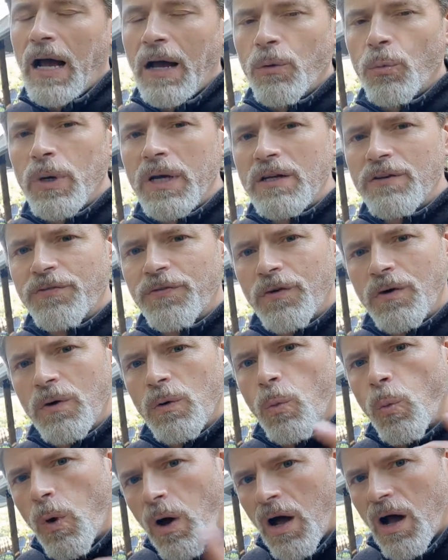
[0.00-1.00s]
I went for
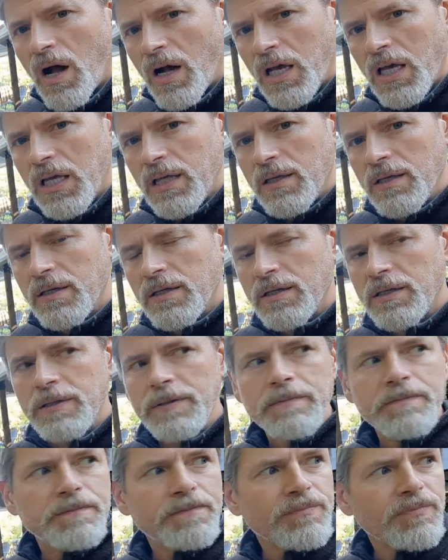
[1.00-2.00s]
a walk
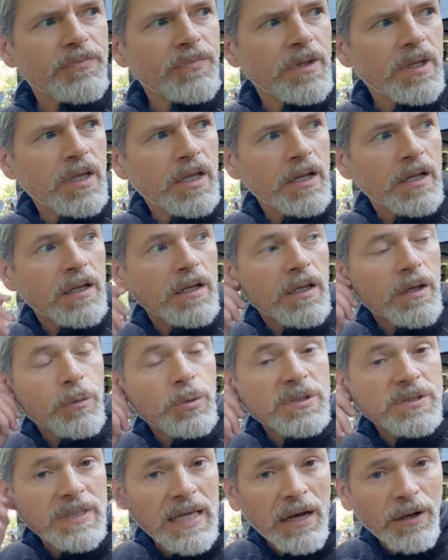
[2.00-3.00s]
and it
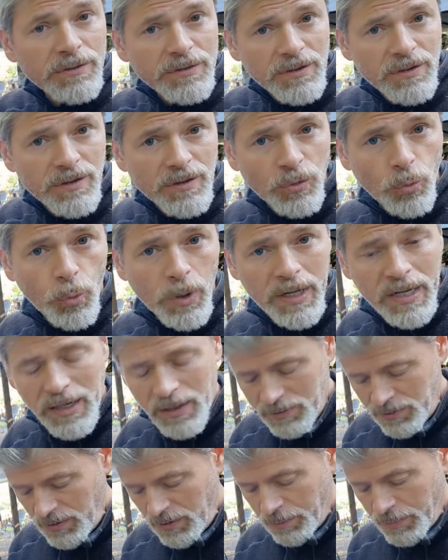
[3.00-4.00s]
was out there in the way
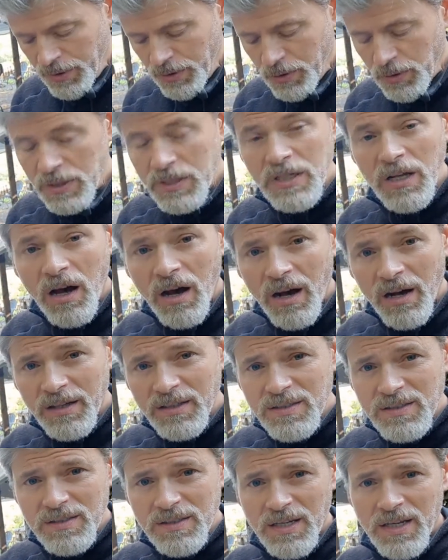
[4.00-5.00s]
out in the
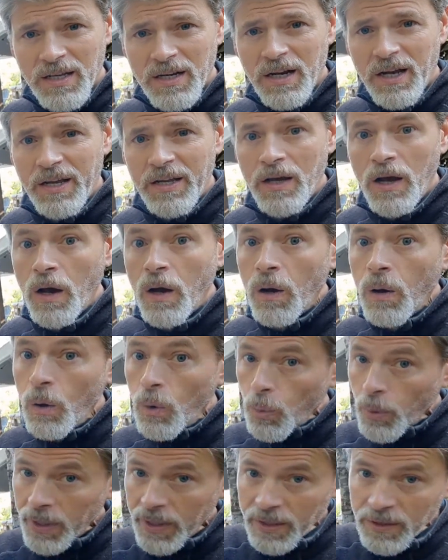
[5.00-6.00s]
boondocks. And I
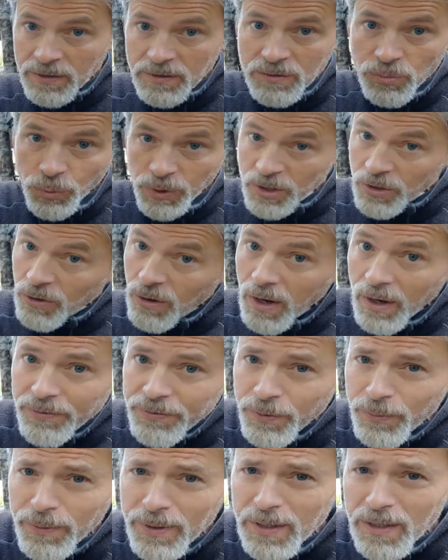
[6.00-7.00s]
always, when you're
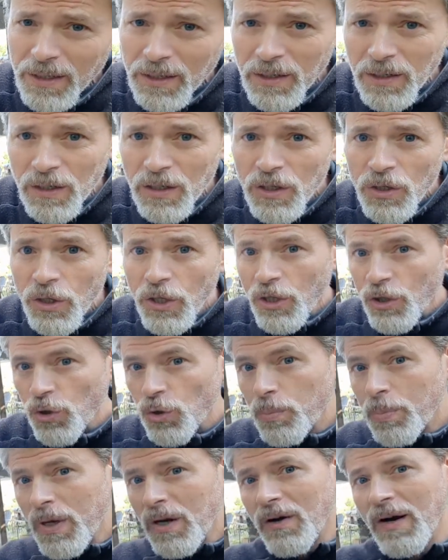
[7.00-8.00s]
off grid,
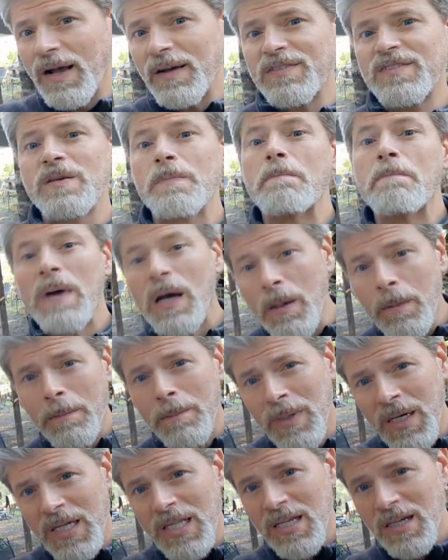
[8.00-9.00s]
you better have some
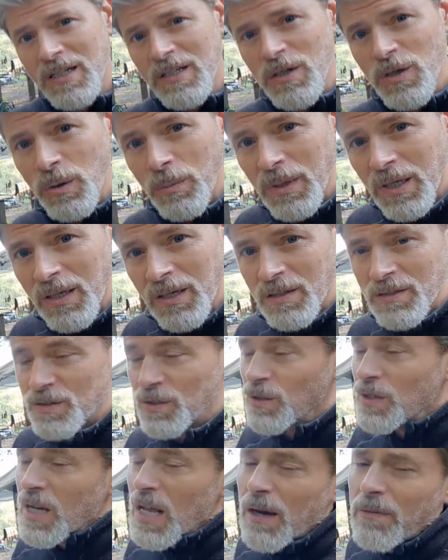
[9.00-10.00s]
mountain money on you
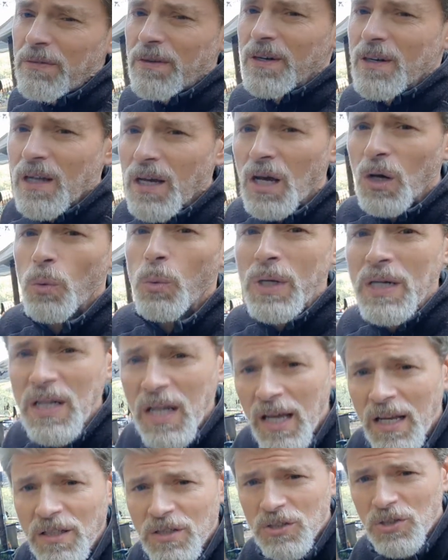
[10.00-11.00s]
because you never know when
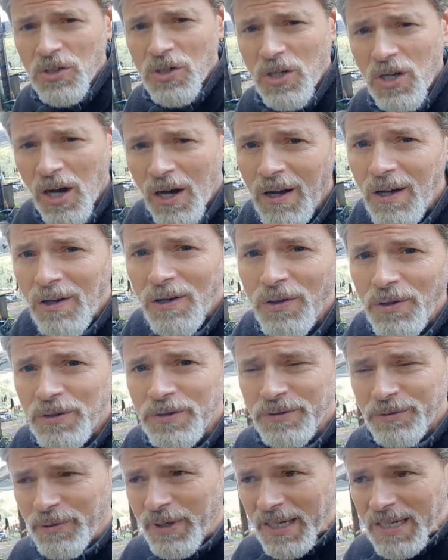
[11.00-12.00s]
nature
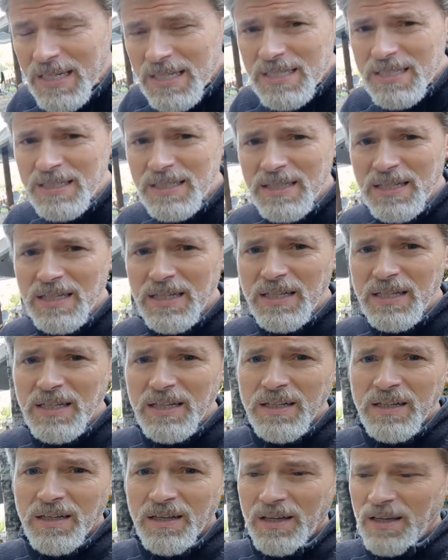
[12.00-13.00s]
calls, right?
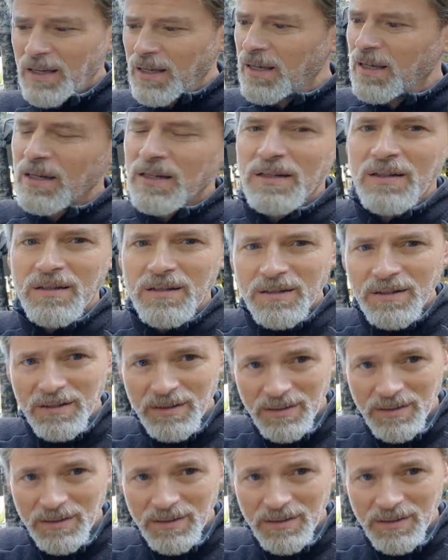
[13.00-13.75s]
And